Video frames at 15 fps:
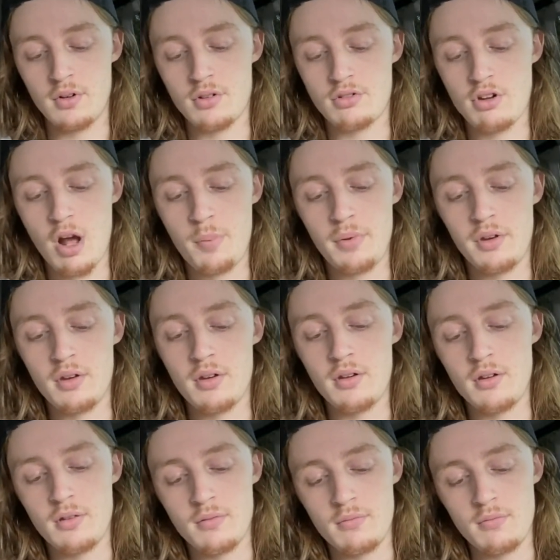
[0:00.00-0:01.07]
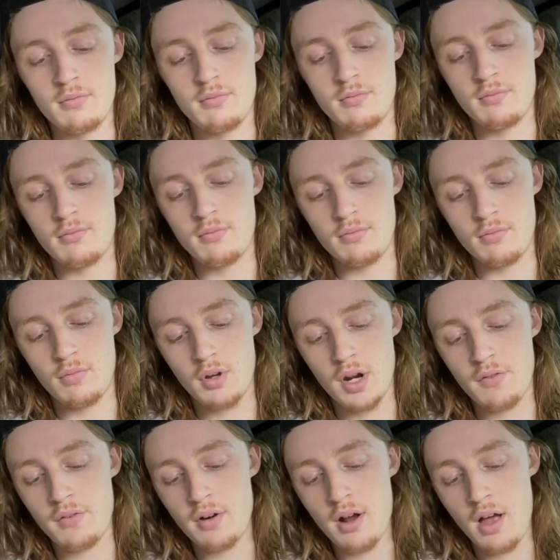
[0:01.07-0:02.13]
Dropping
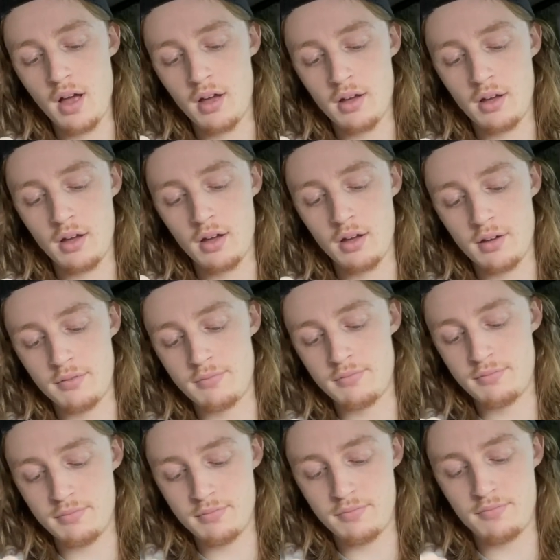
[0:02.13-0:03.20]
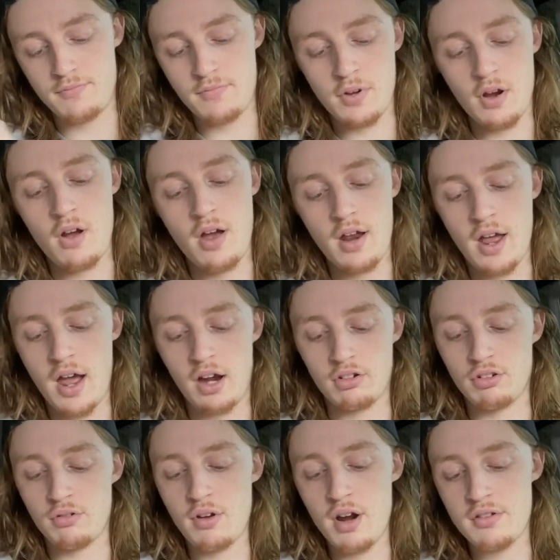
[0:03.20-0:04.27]
whenever I uh, figure out how to
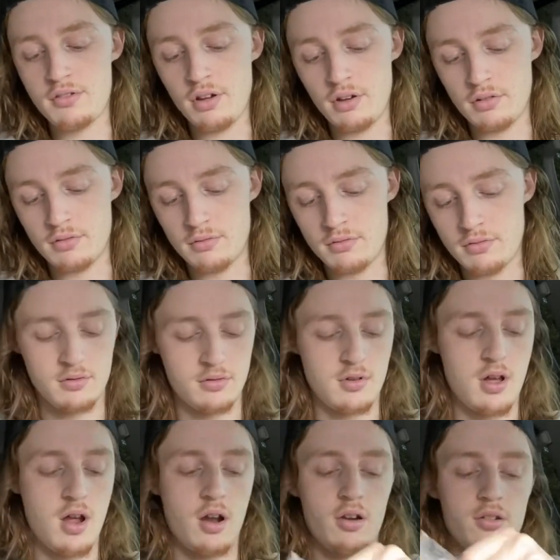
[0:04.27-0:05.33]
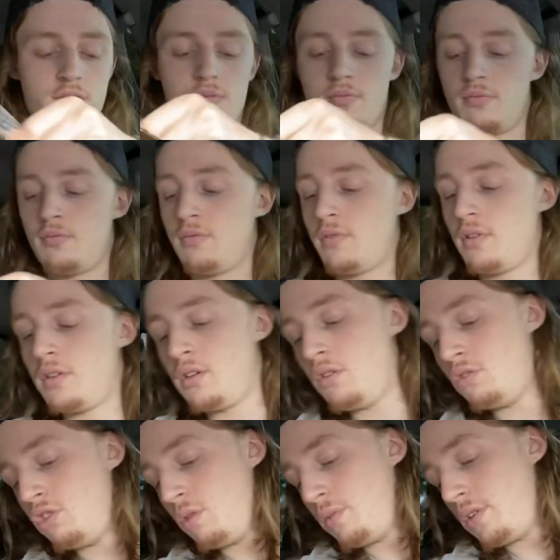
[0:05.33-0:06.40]
actually write a song. Or just
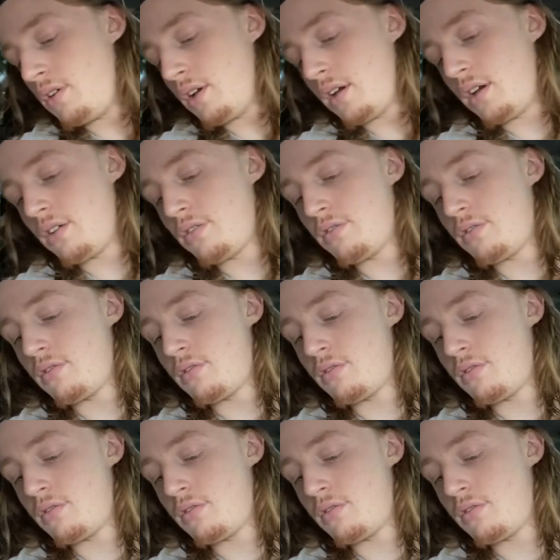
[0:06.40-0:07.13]
YouTube it, I guess.